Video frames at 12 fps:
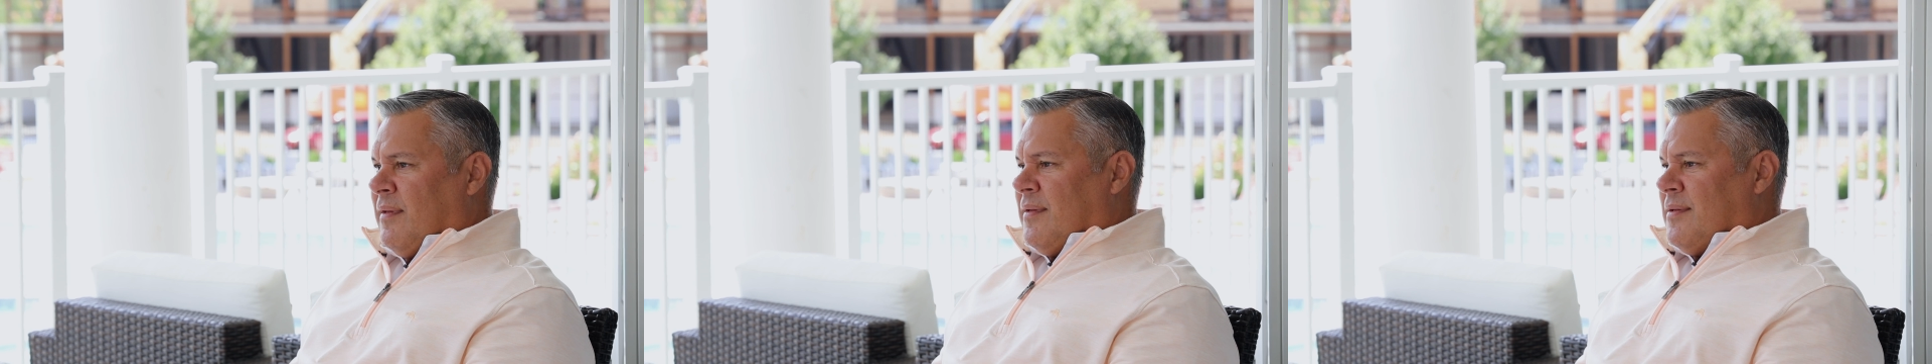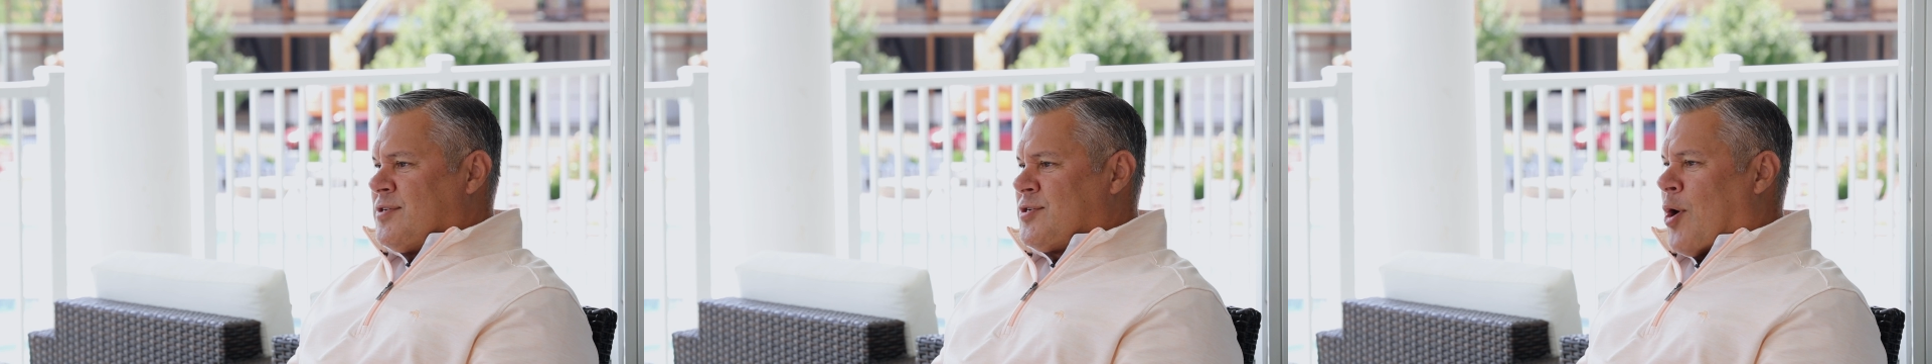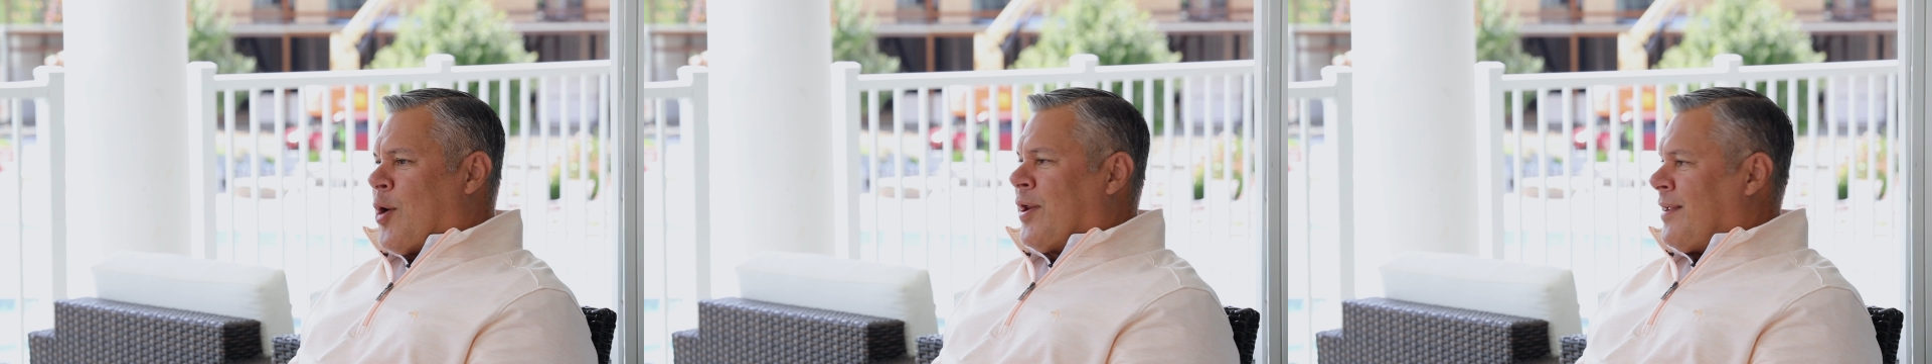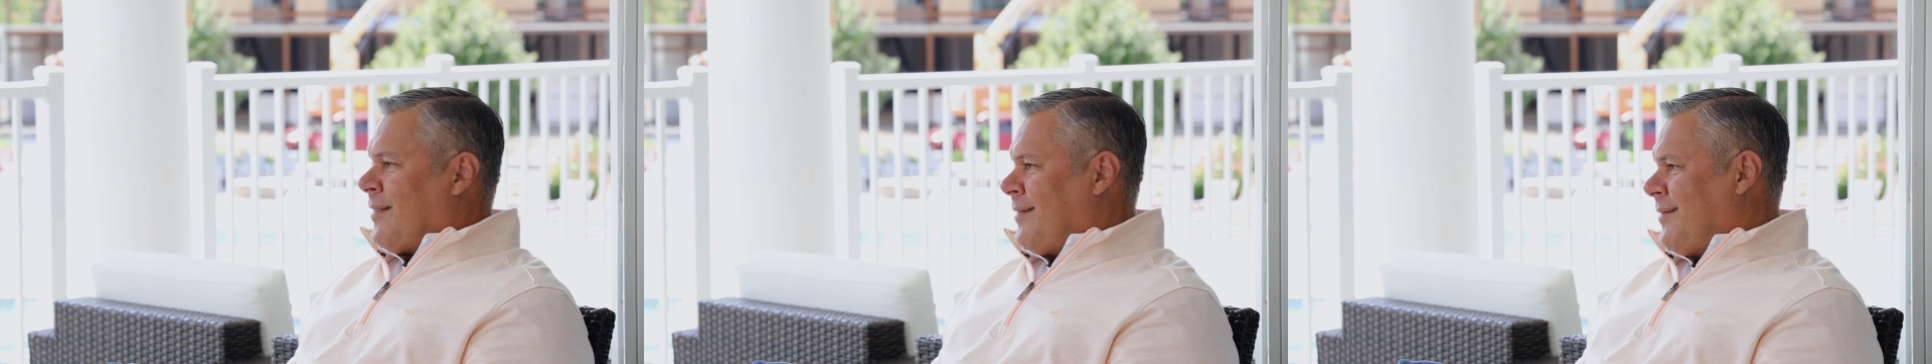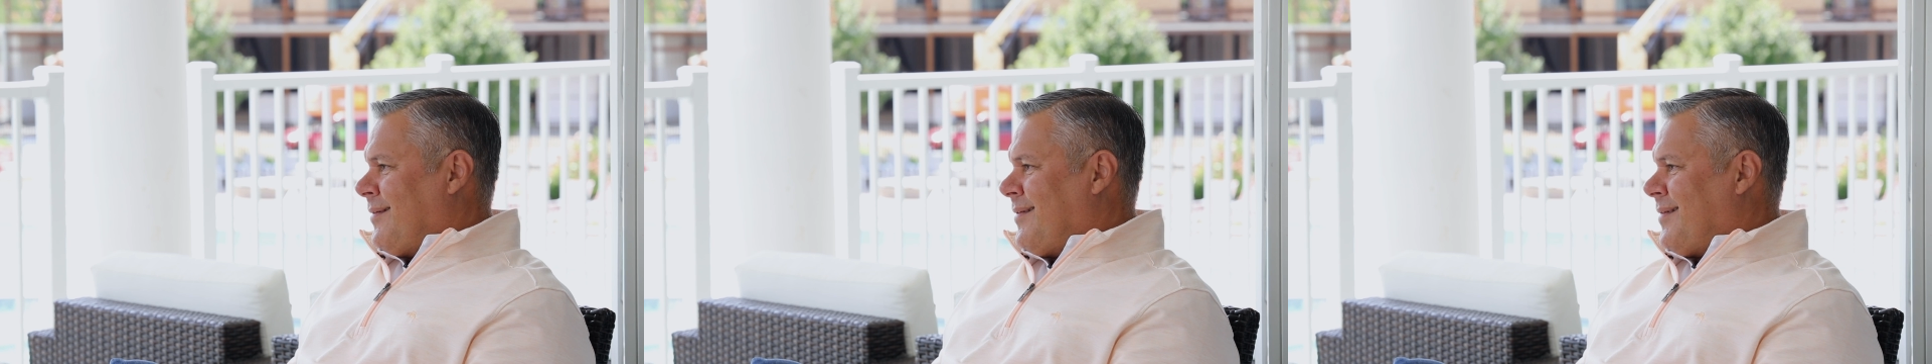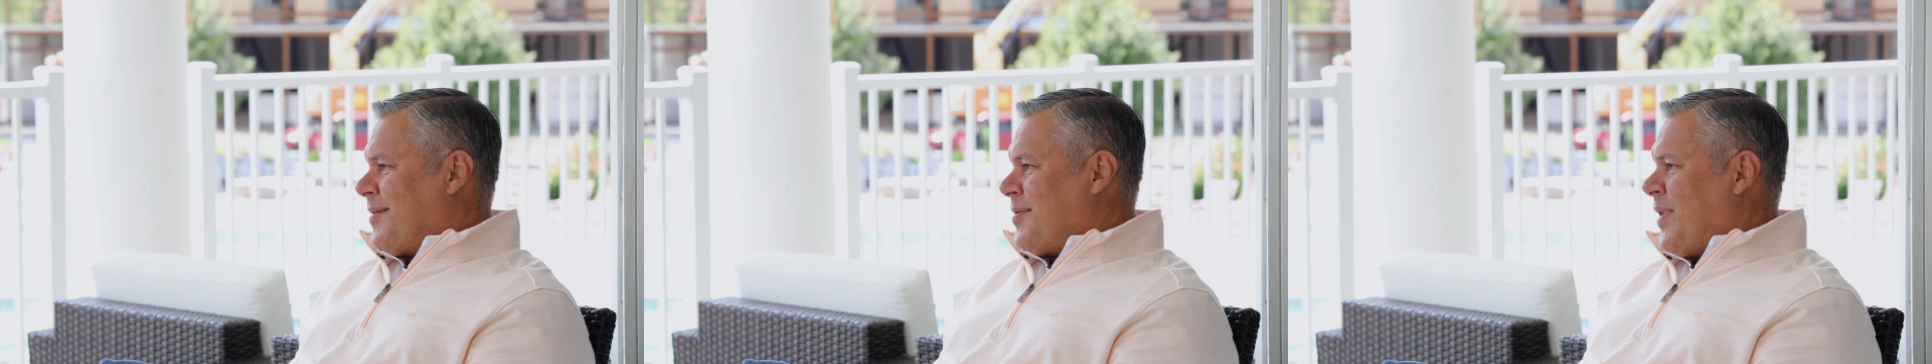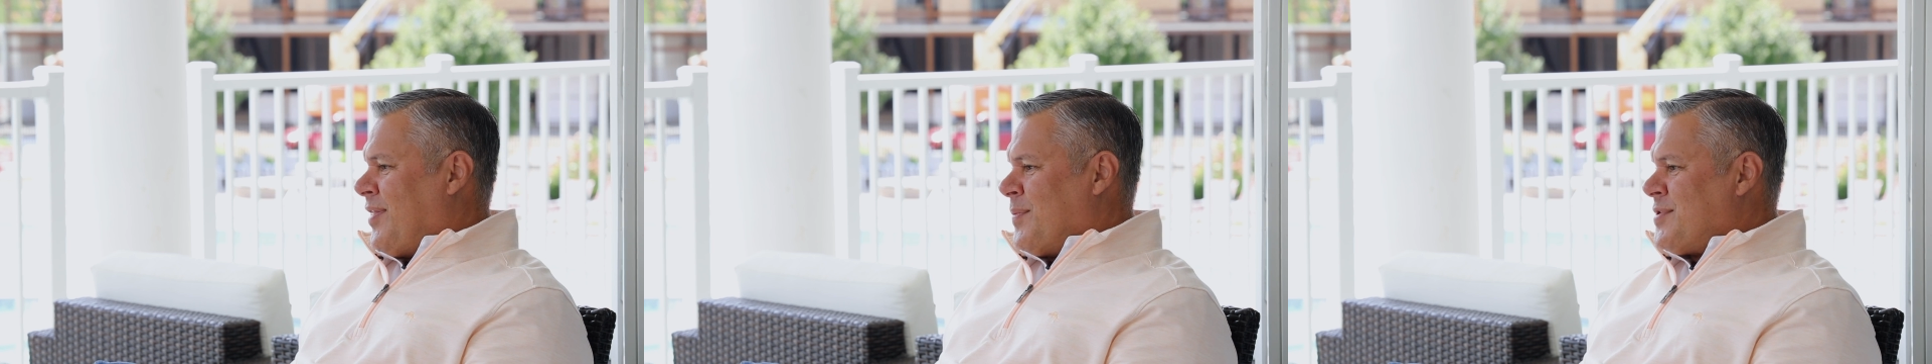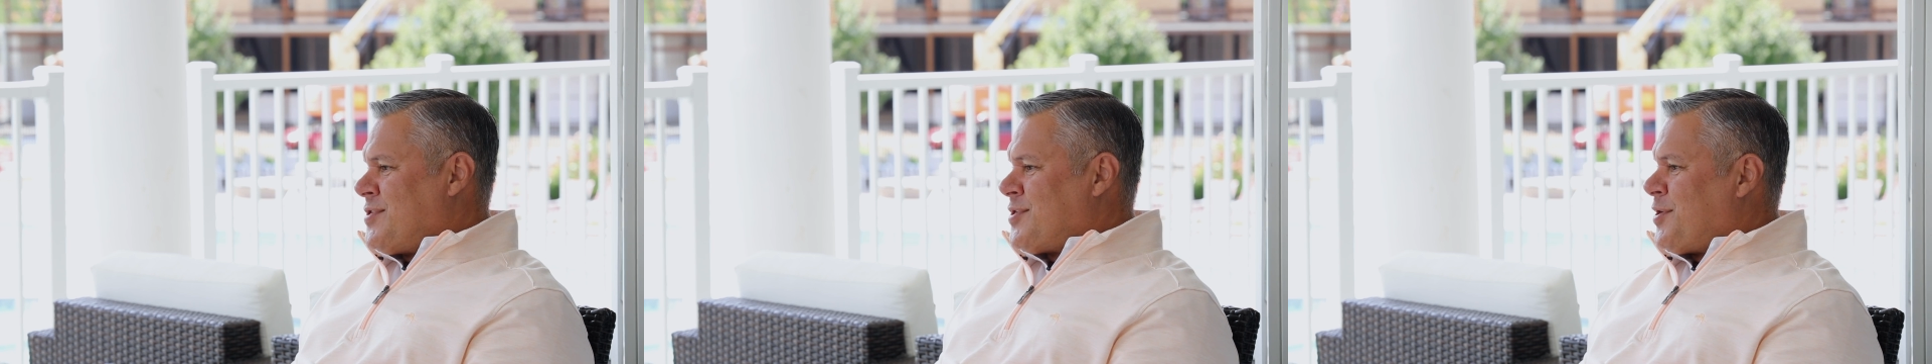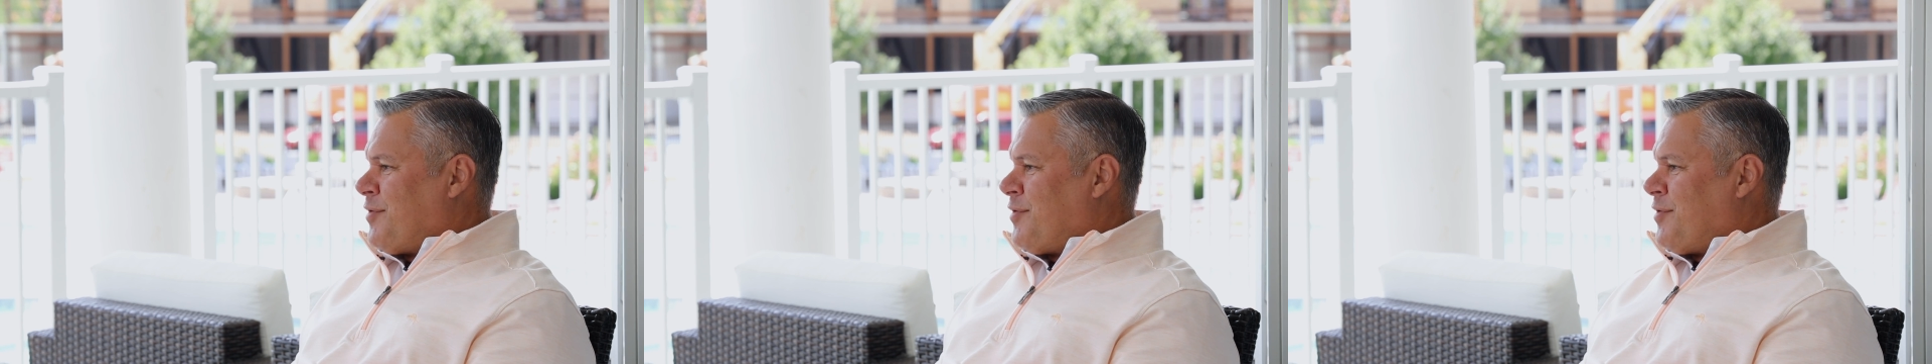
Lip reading: starting when there was just